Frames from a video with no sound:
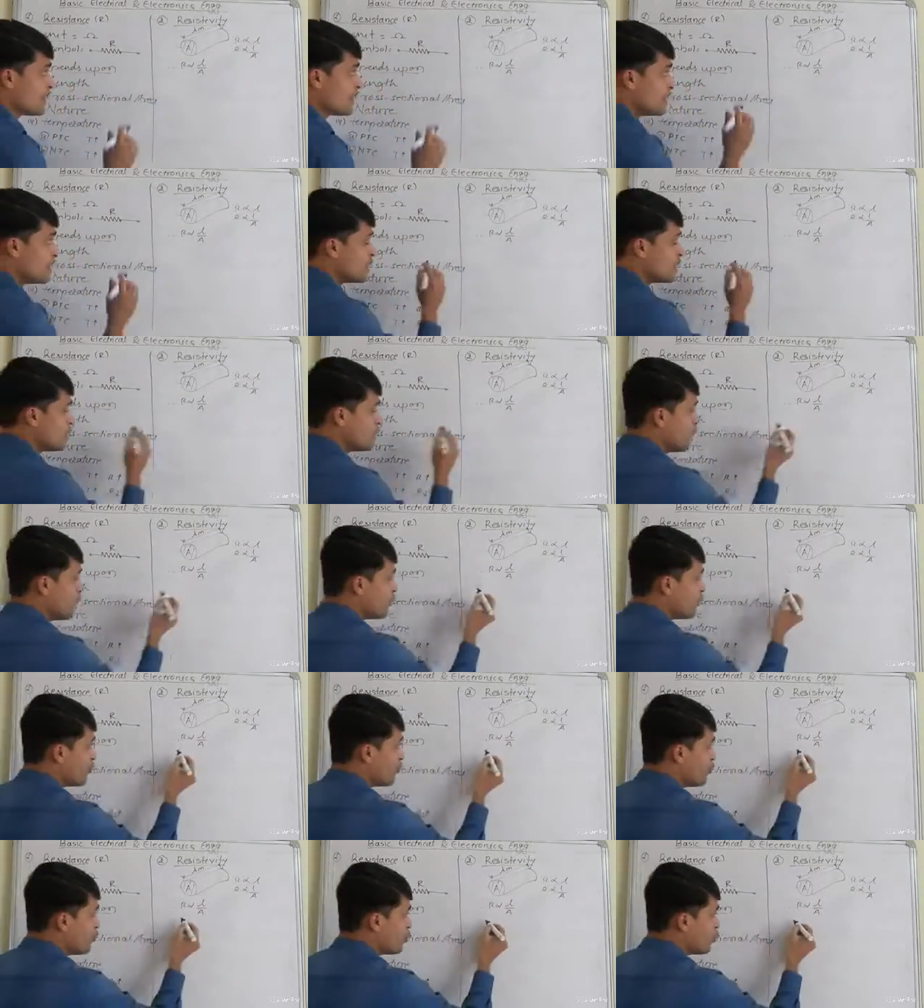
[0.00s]

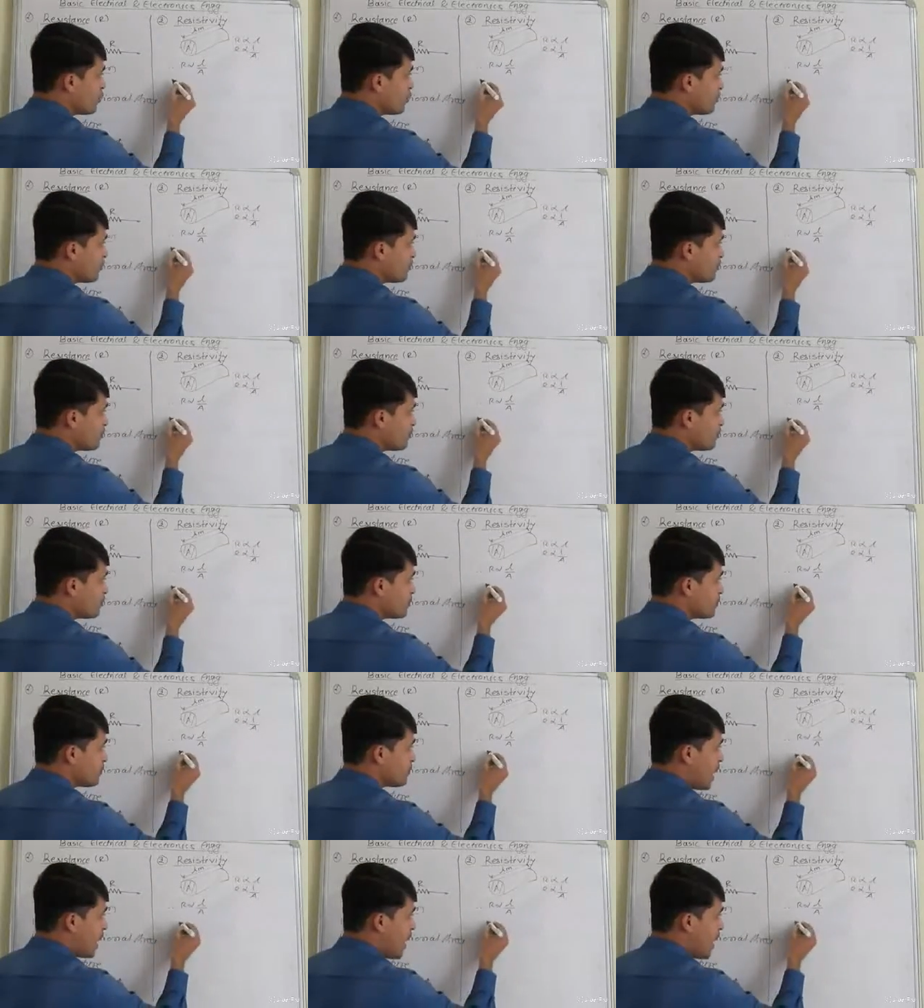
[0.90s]
Therefore
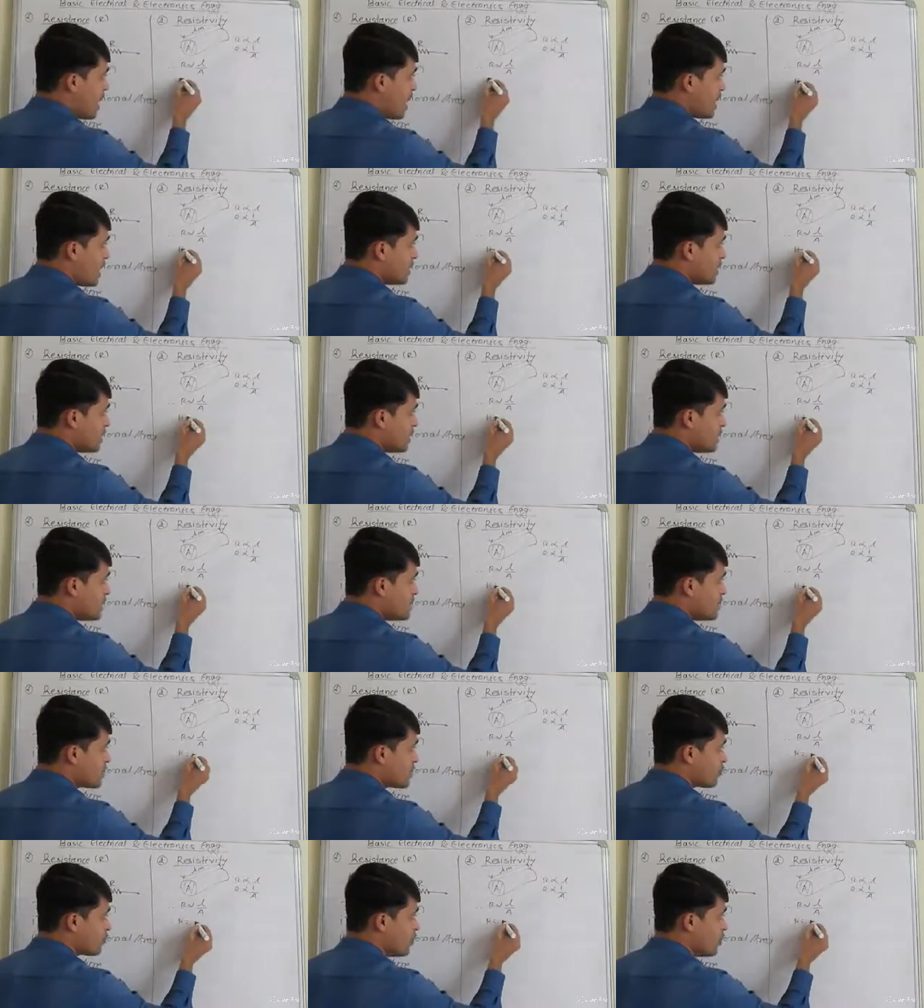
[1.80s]
R is
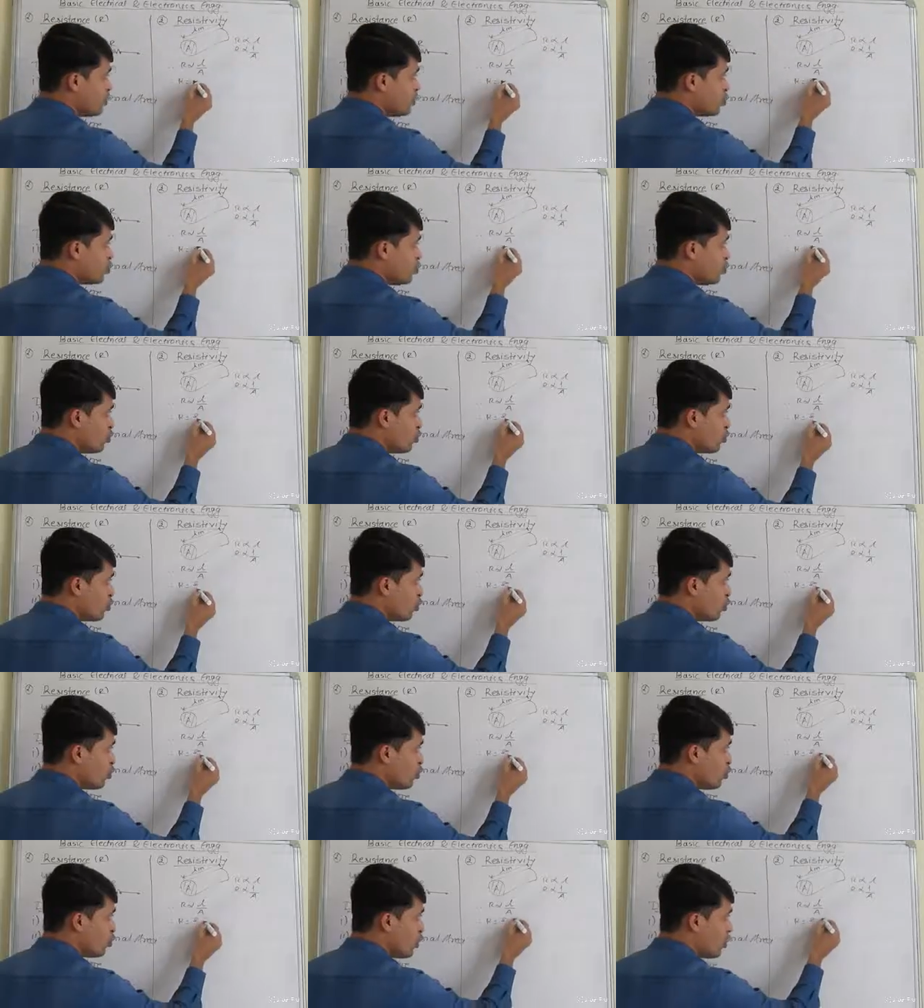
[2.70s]
equal to
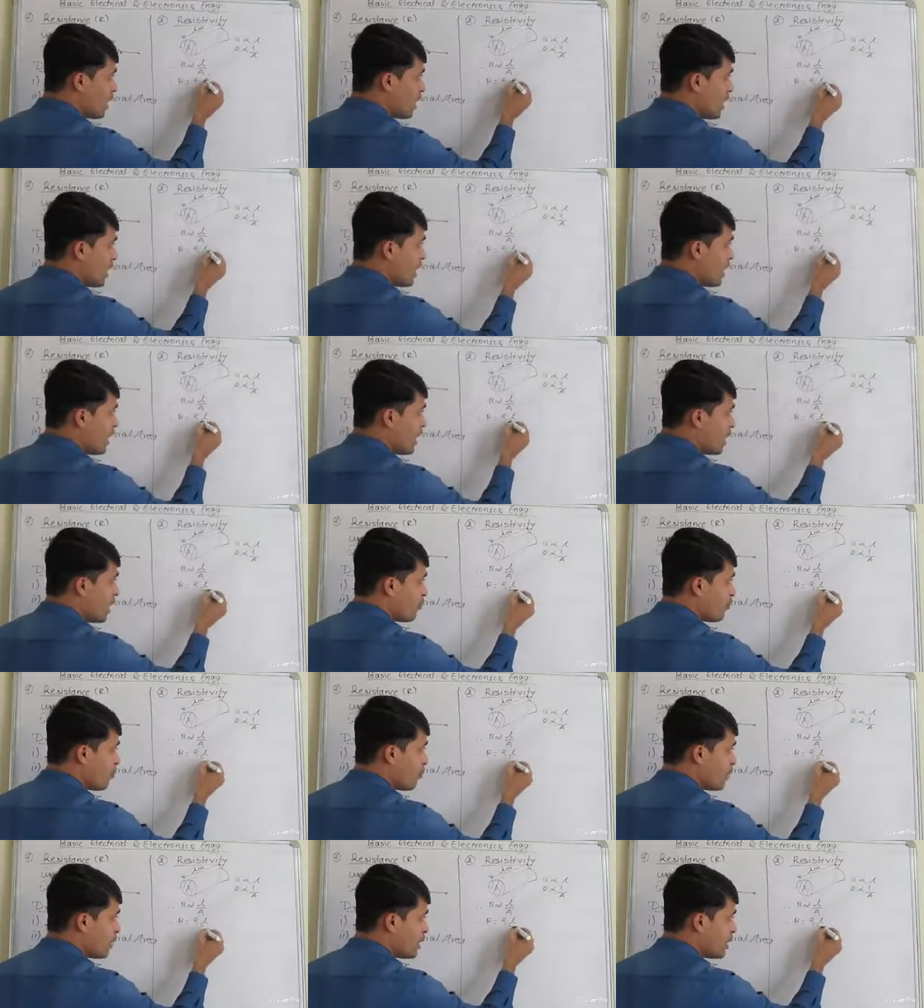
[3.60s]
rho L
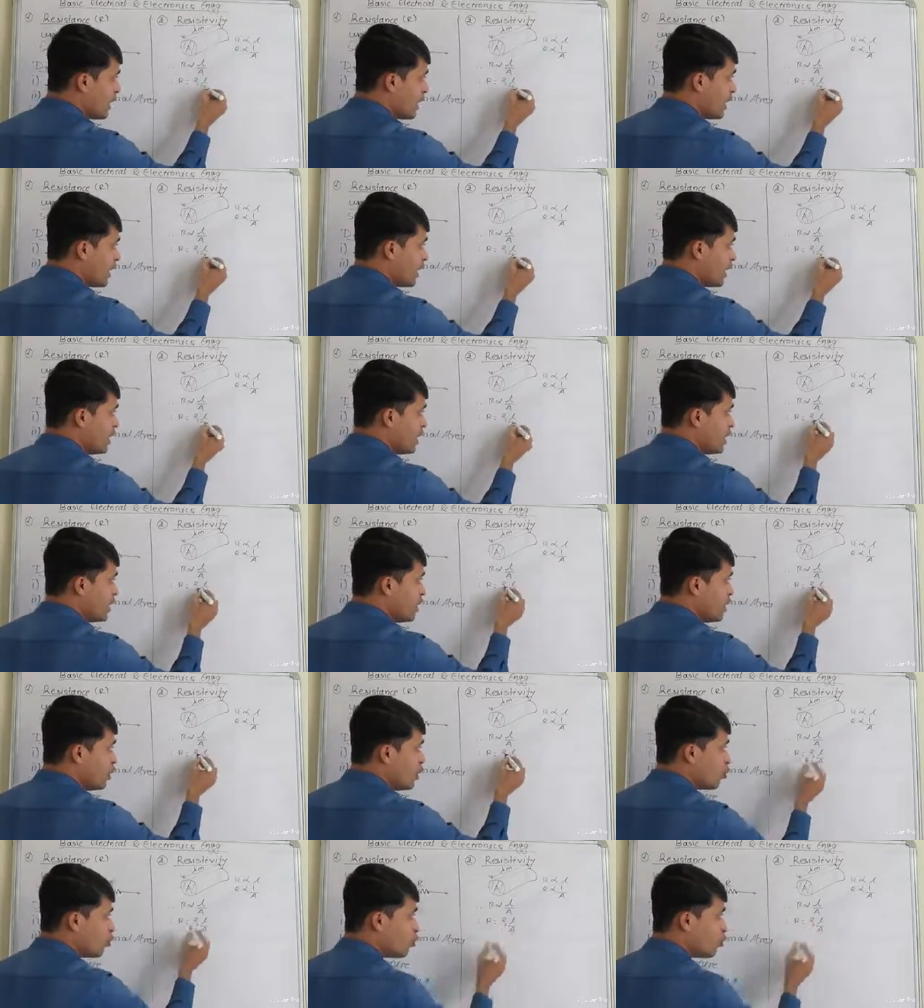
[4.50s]
upon A.
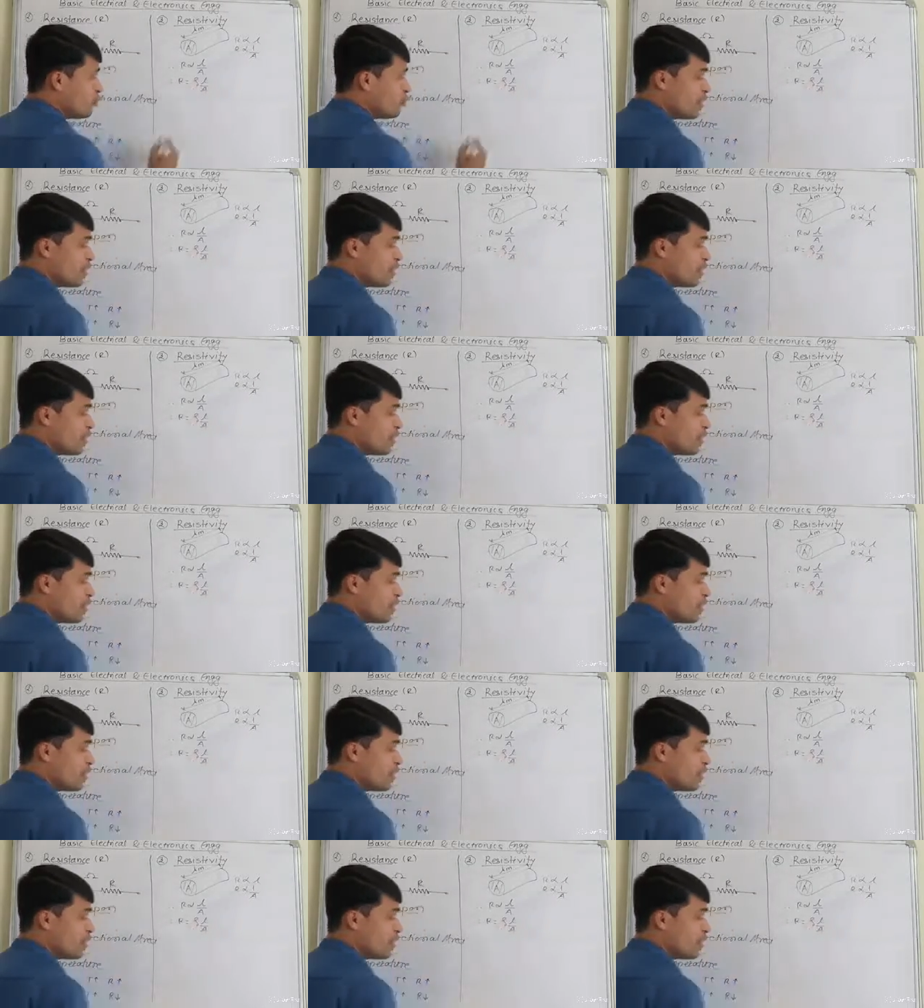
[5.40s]
Rho we are